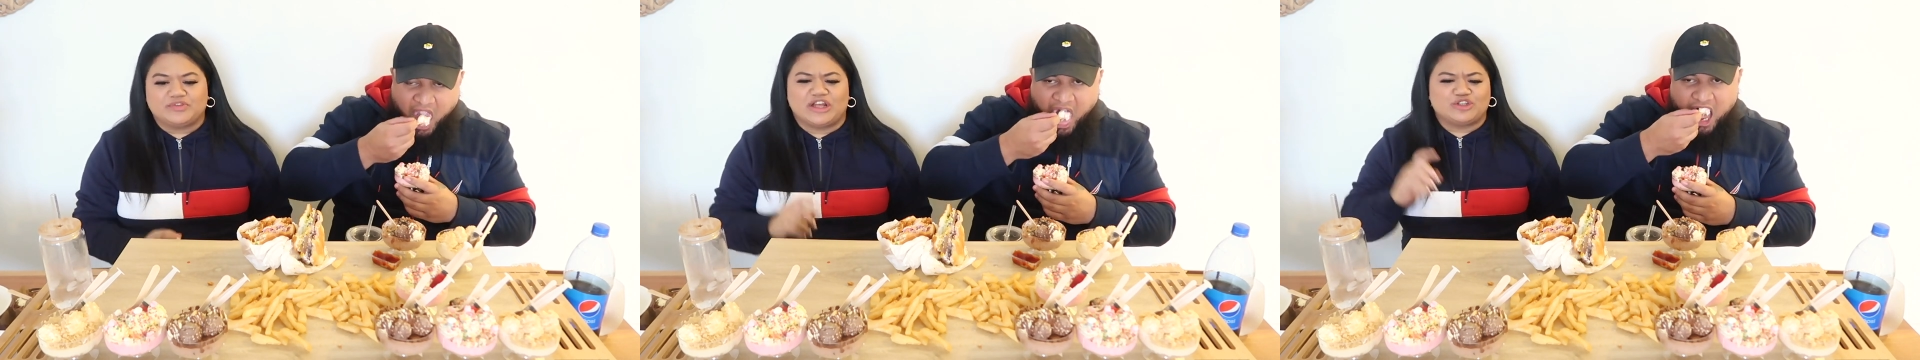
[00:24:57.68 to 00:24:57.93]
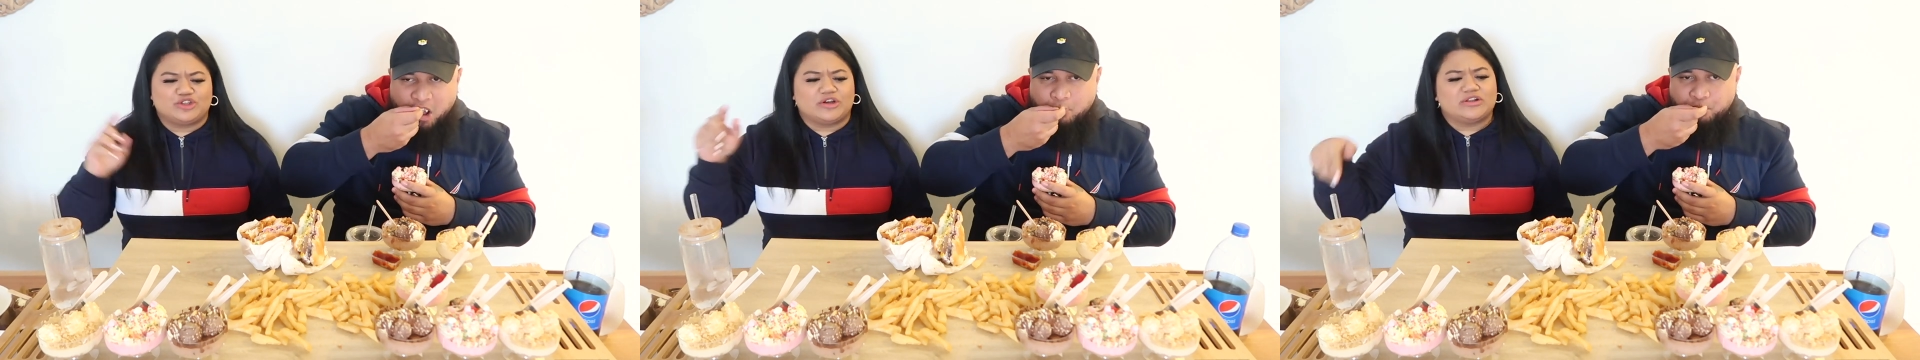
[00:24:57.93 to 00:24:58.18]

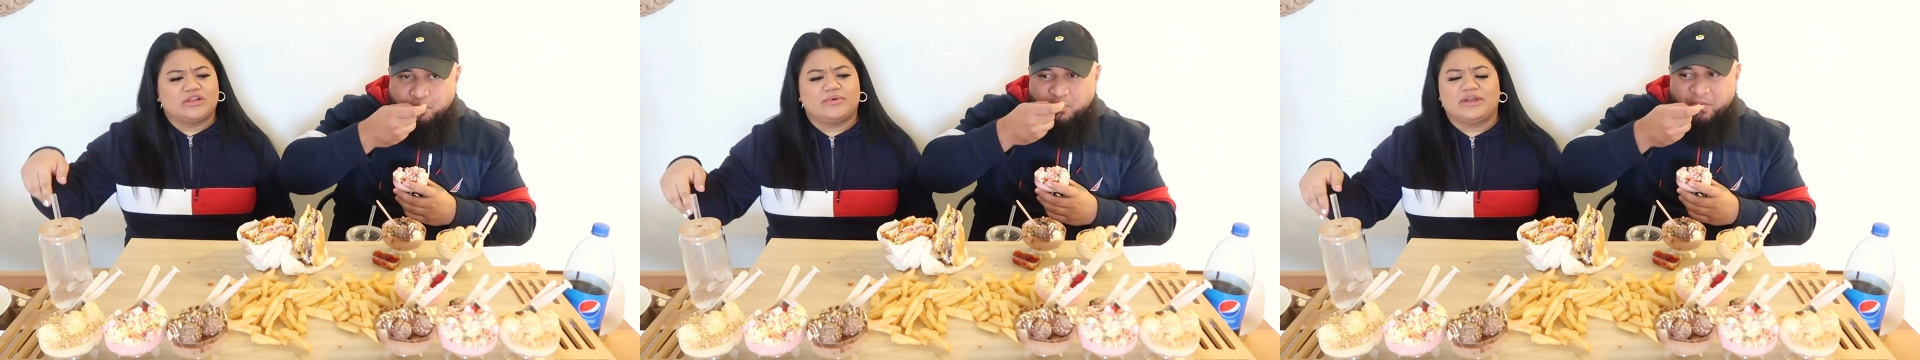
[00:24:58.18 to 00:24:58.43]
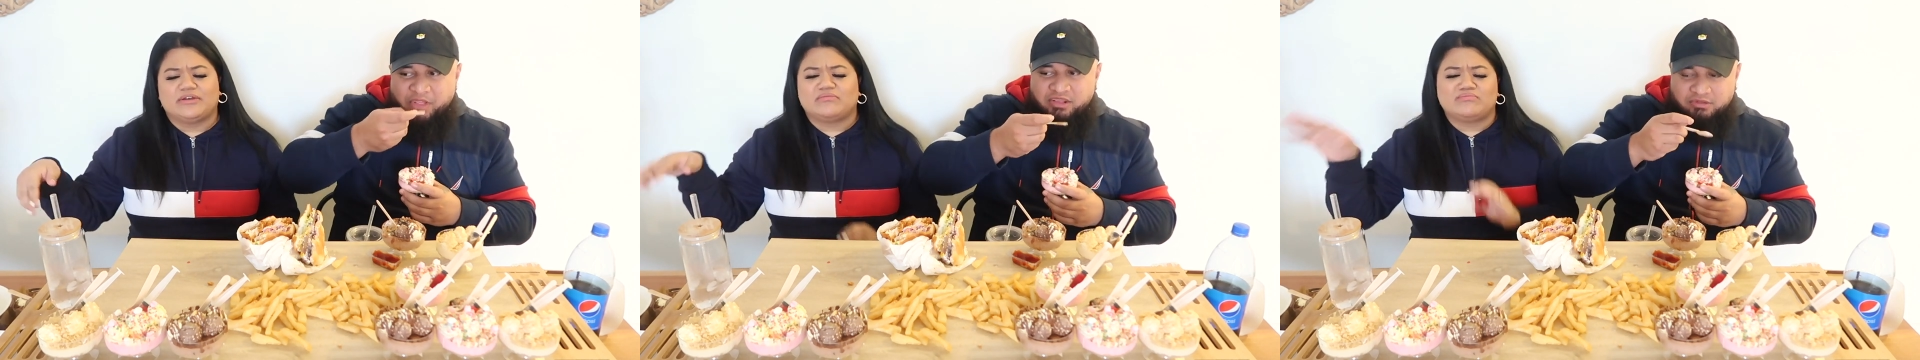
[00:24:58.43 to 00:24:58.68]
Speaker 1: That chocolate
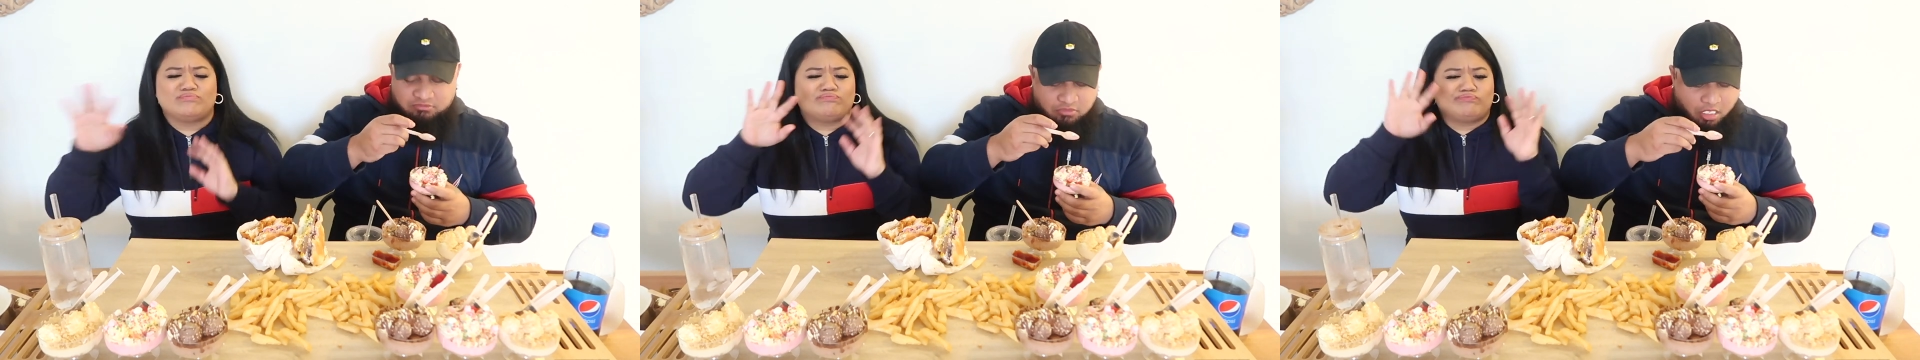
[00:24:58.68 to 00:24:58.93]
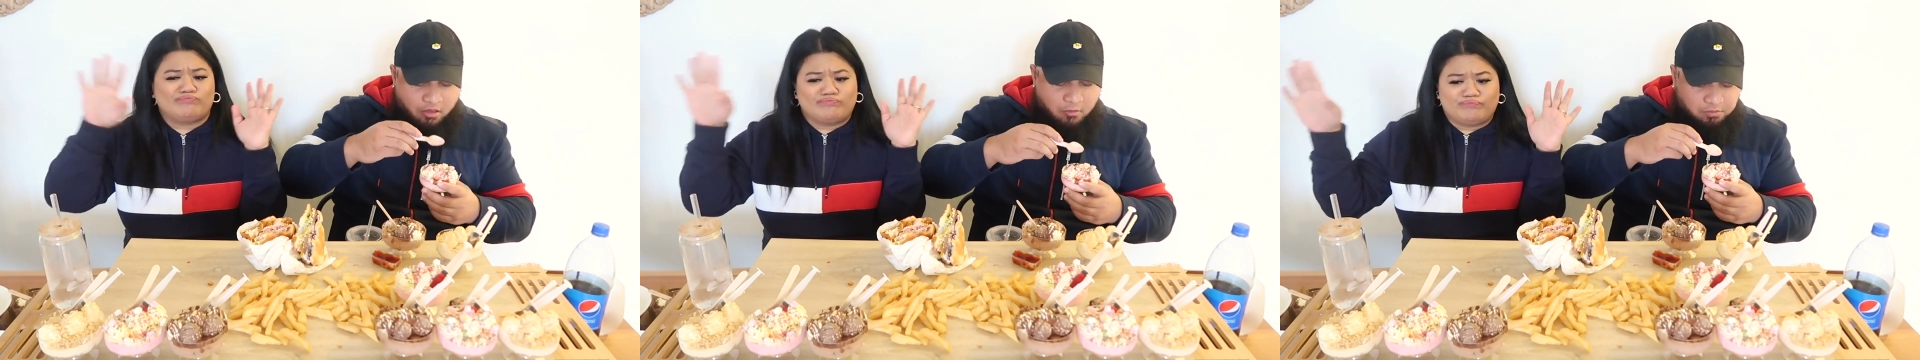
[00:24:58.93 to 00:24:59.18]
one.
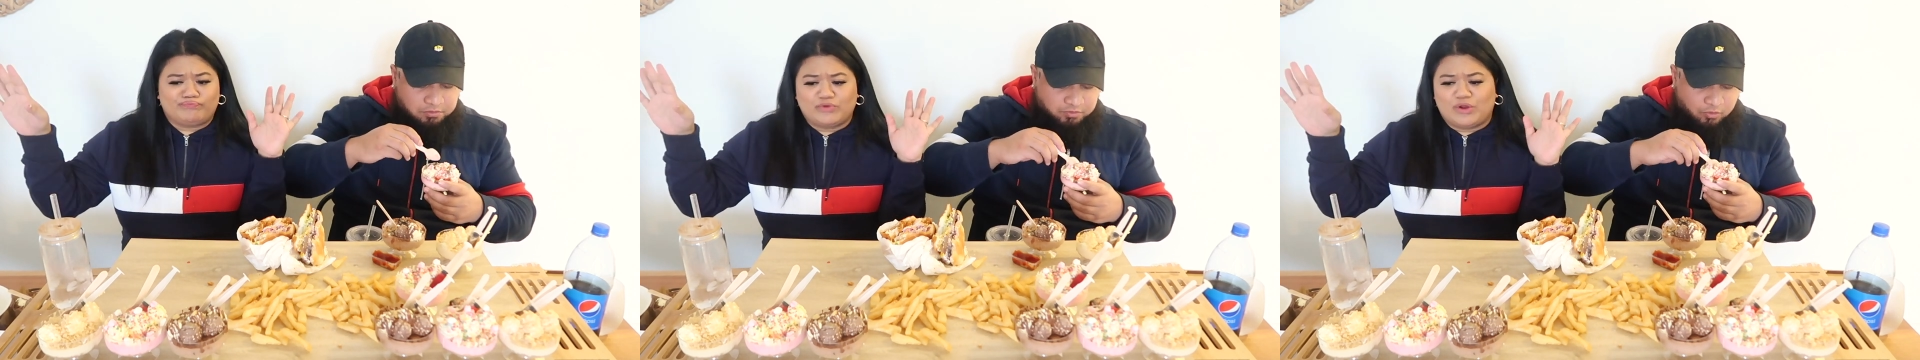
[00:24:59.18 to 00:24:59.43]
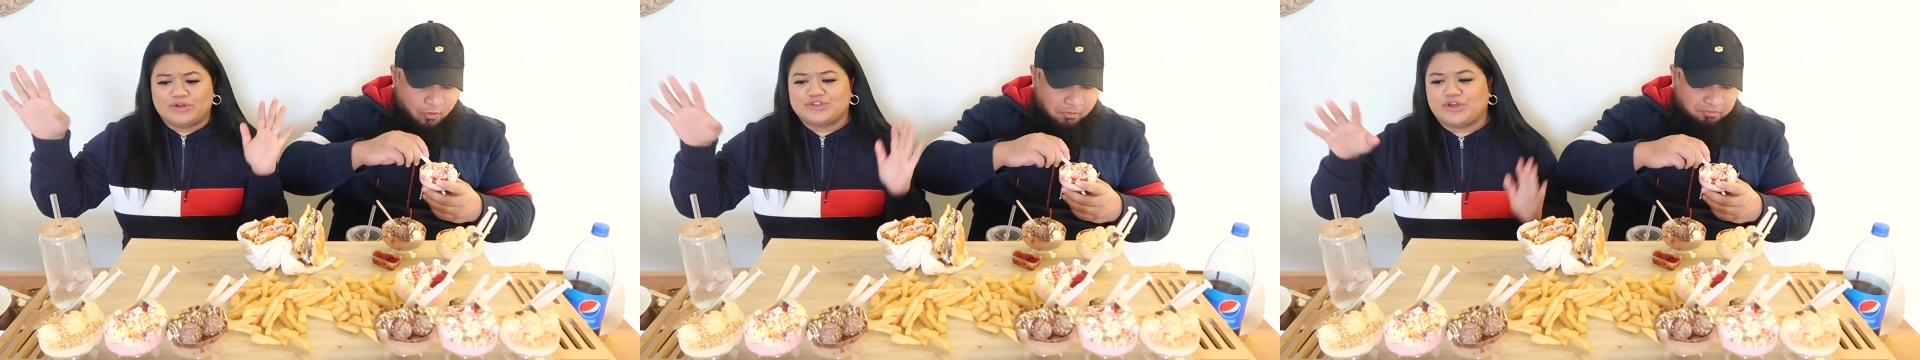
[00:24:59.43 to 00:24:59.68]

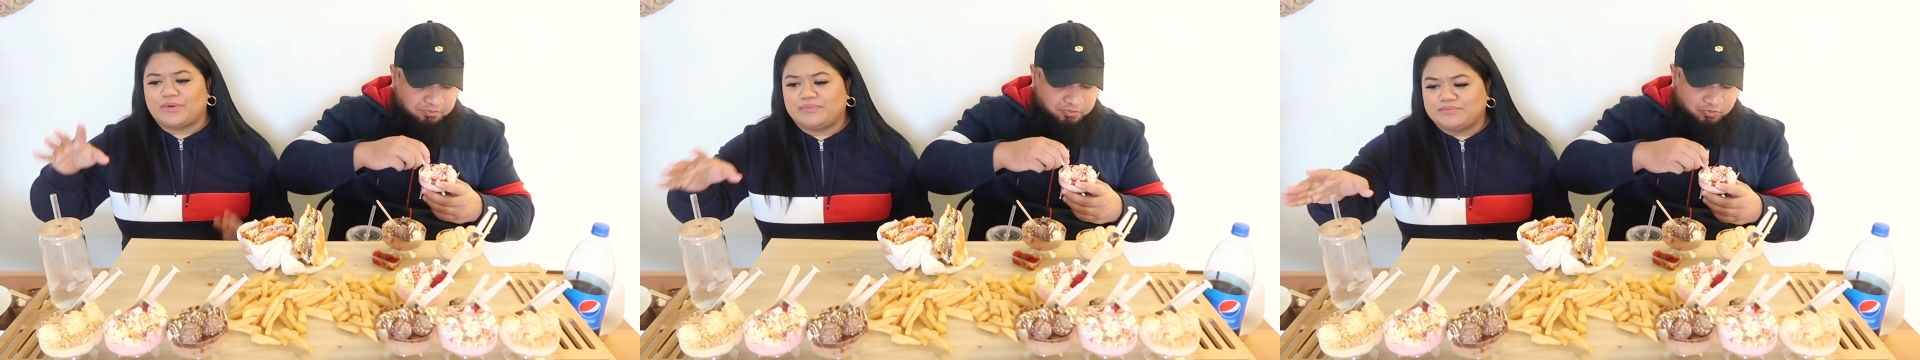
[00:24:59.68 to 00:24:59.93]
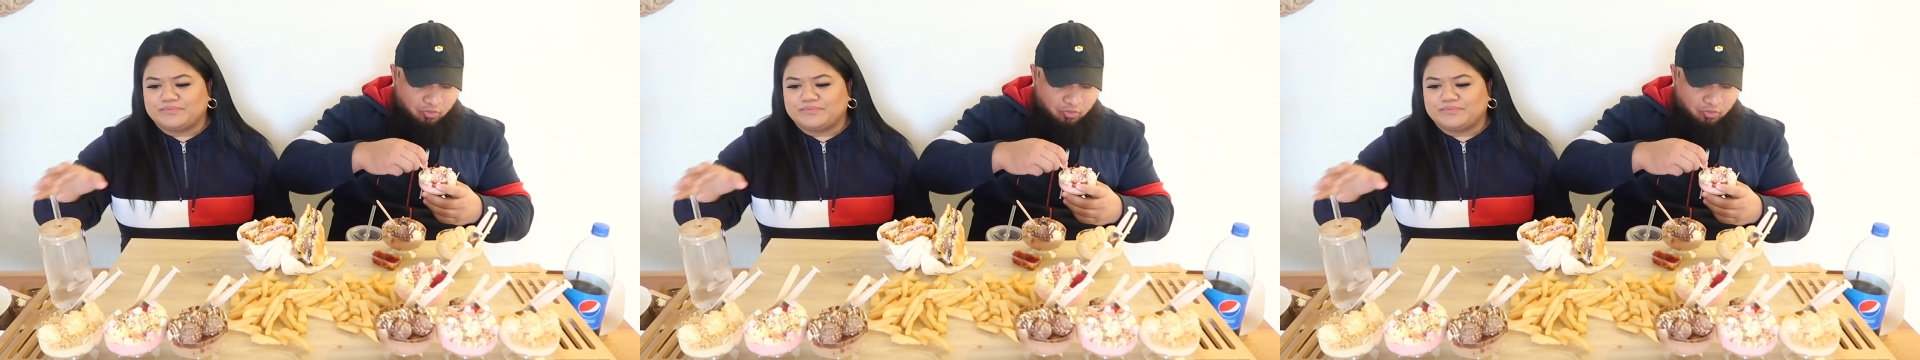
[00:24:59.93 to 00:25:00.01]
on top.